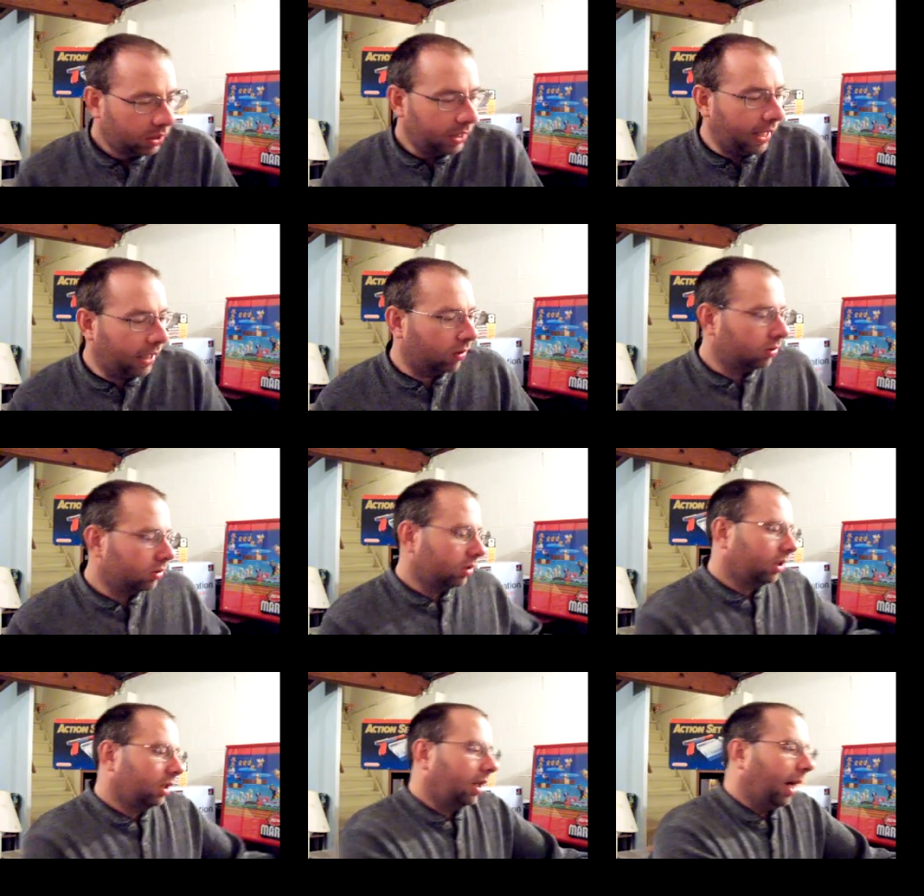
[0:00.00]
Now,
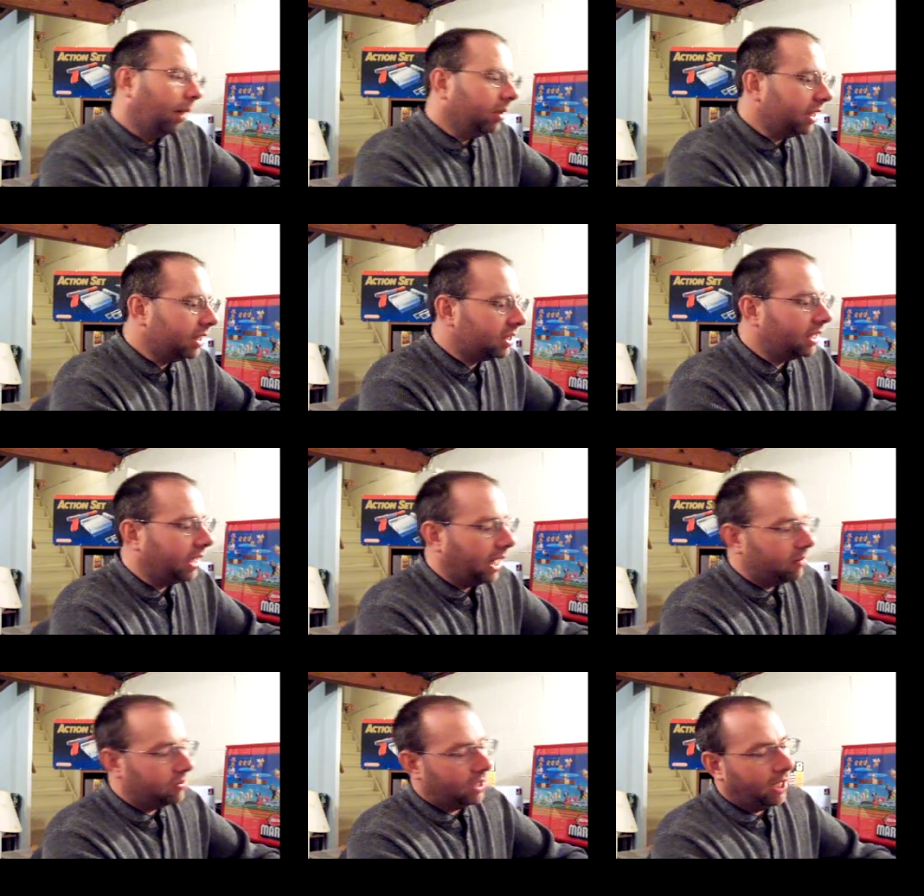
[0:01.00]
I'm going to get to the
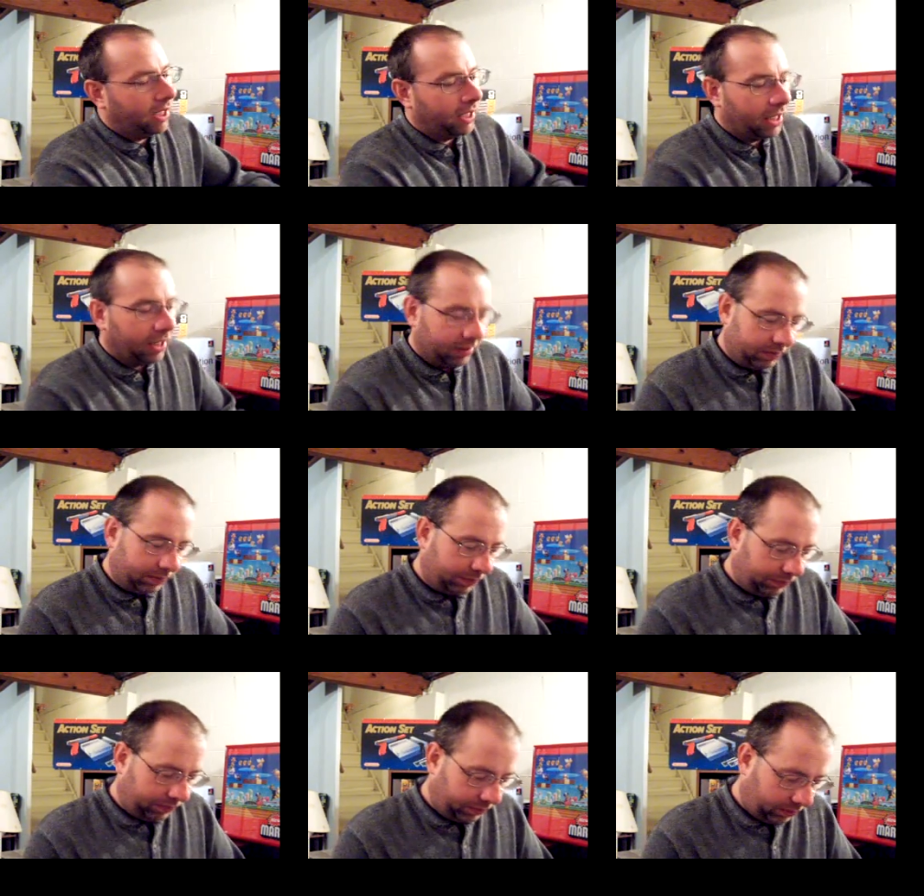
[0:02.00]
games that I got.
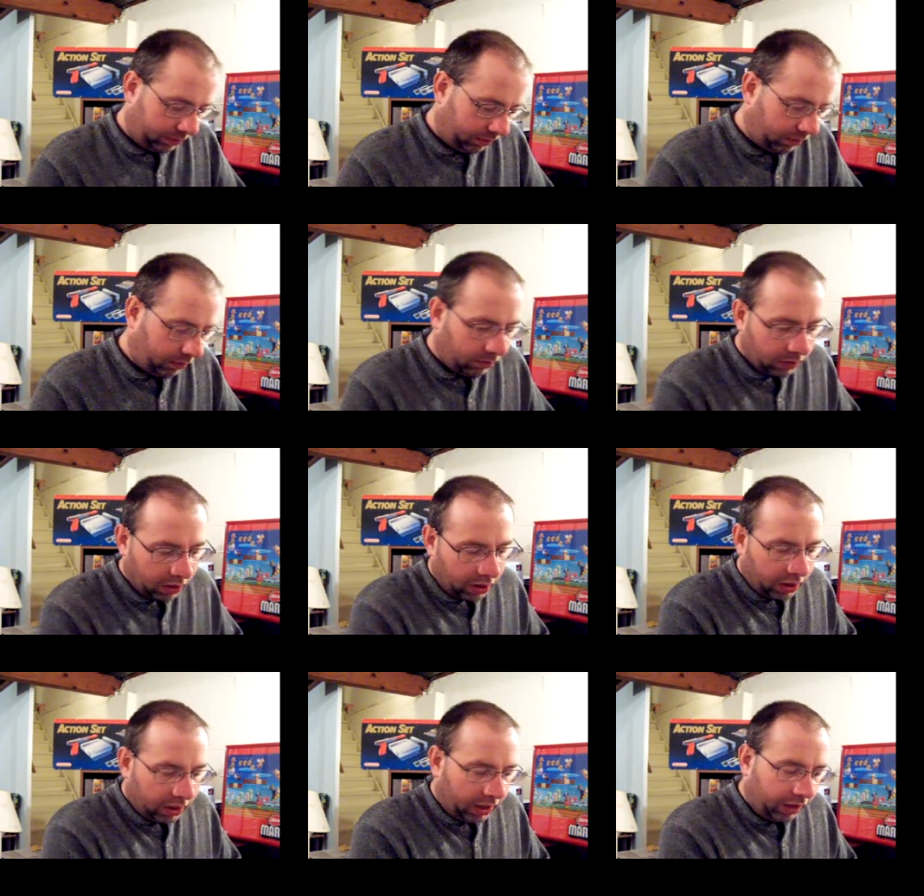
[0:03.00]

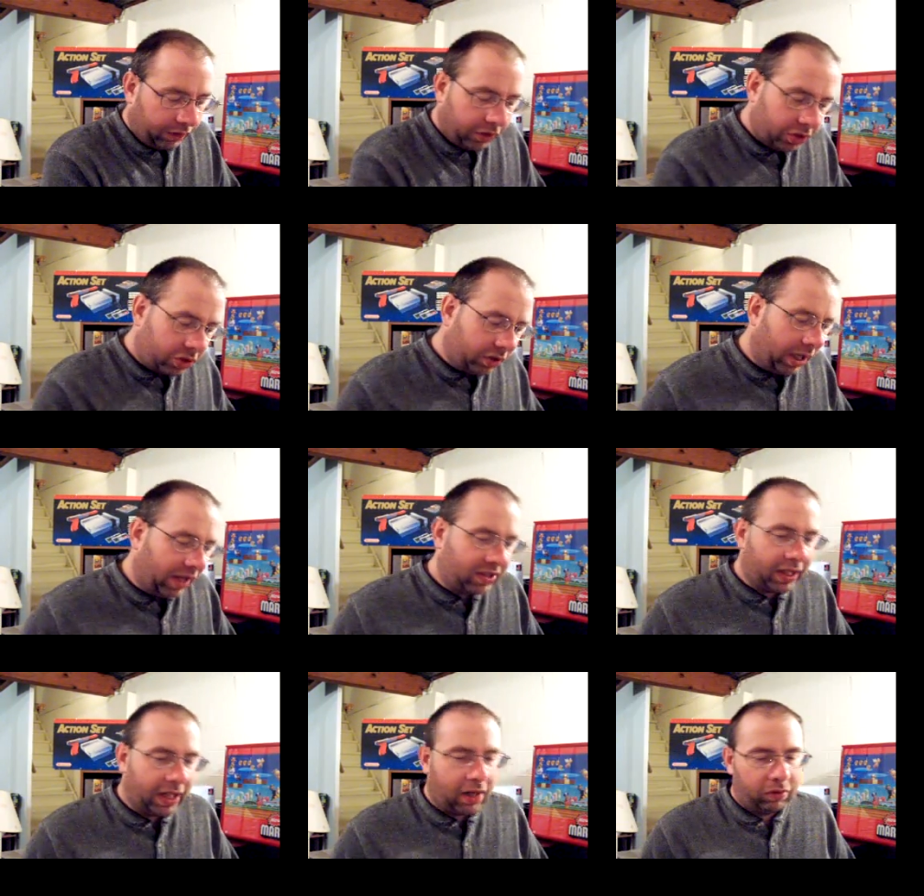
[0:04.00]
Now, the first 2 games
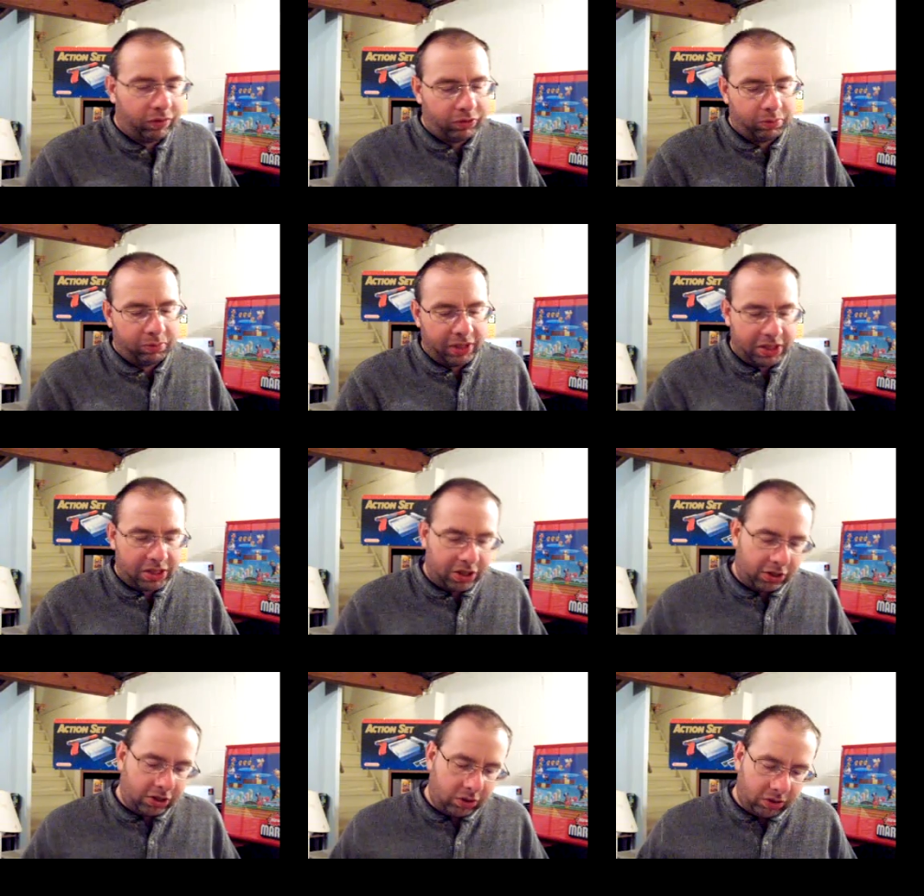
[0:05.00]
I got were for the
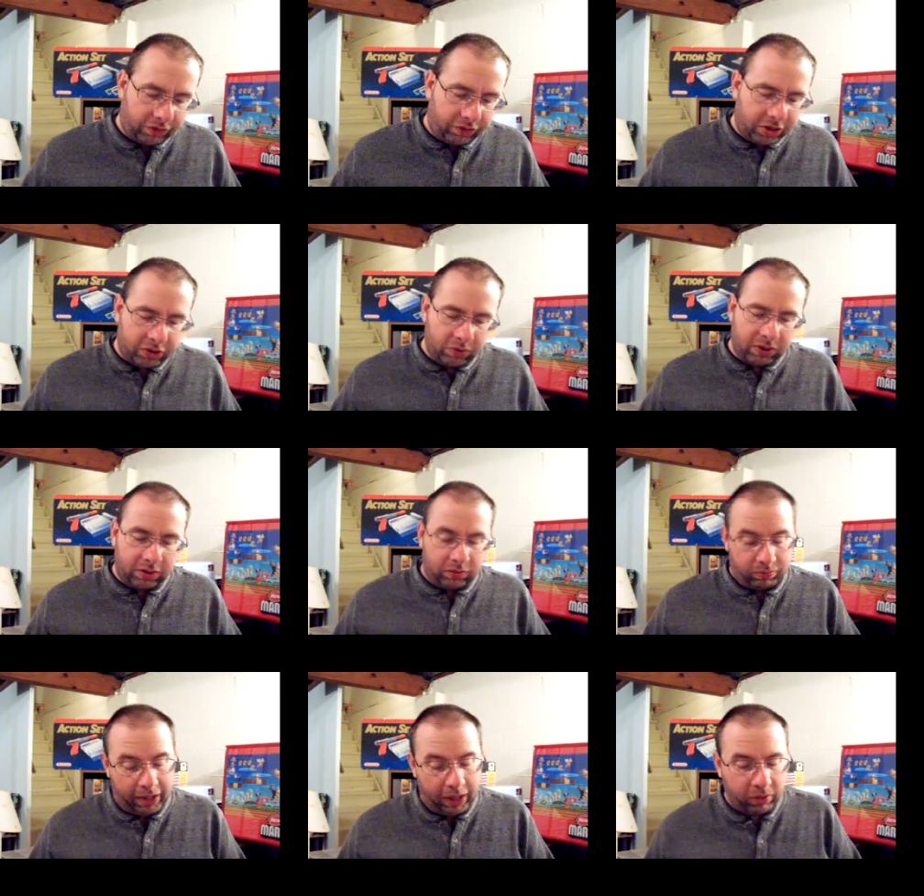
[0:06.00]
PlayStation 2, and the first one,
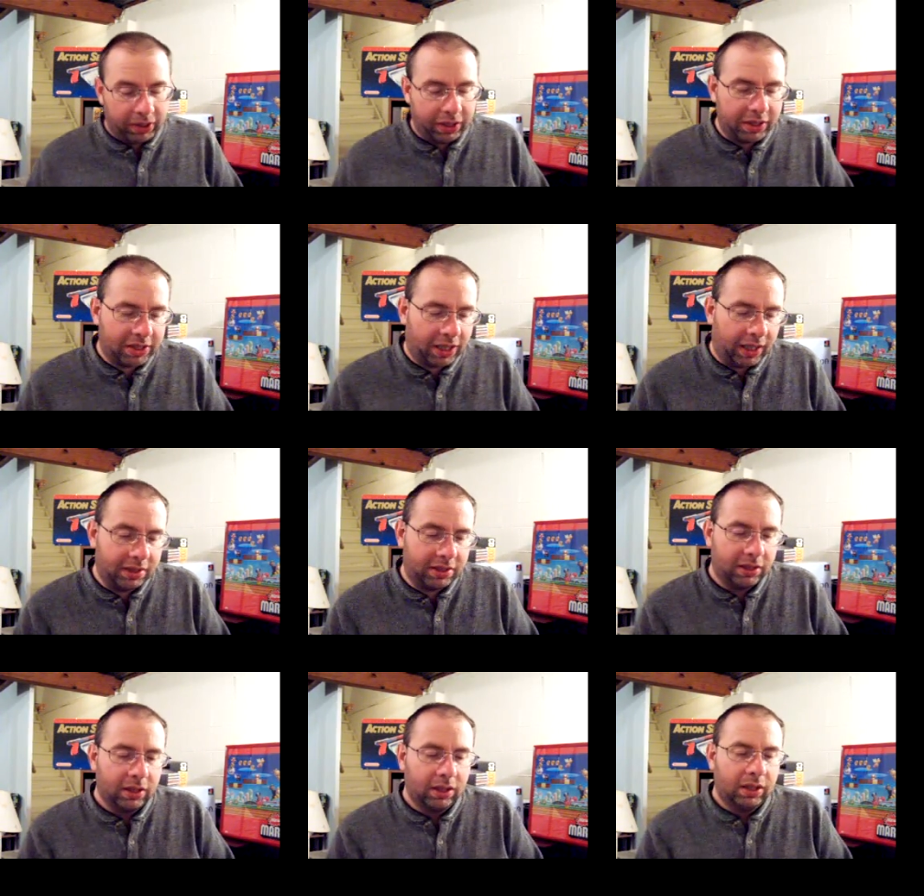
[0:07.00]
by Working
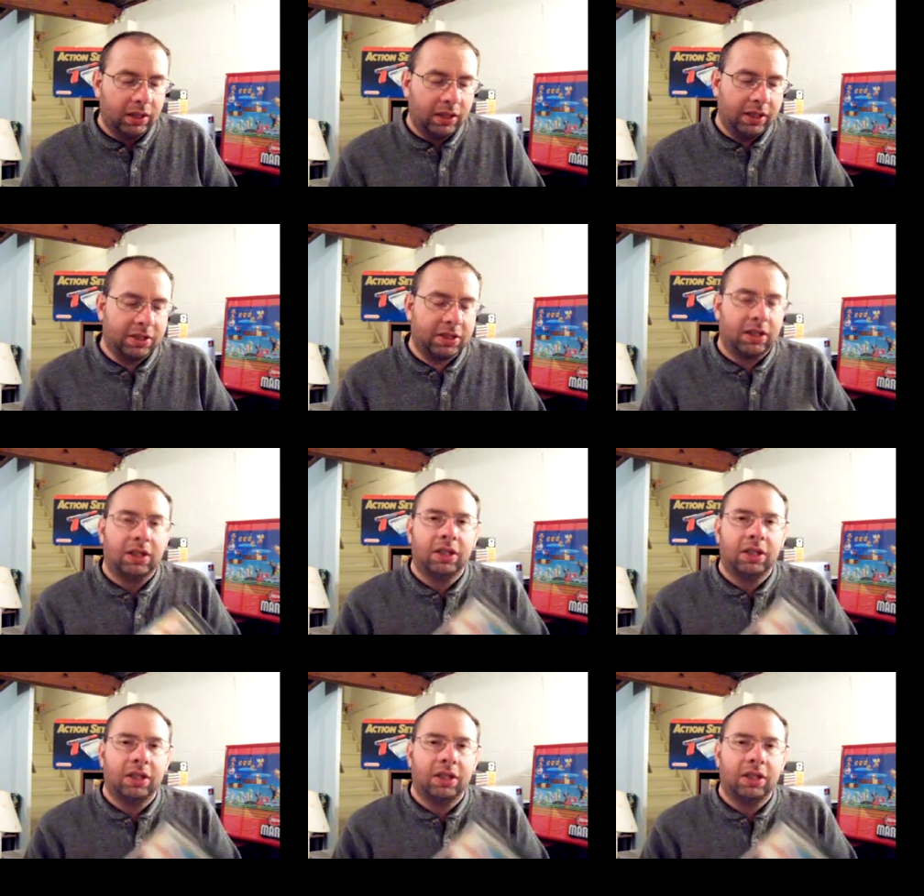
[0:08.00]
Designs, is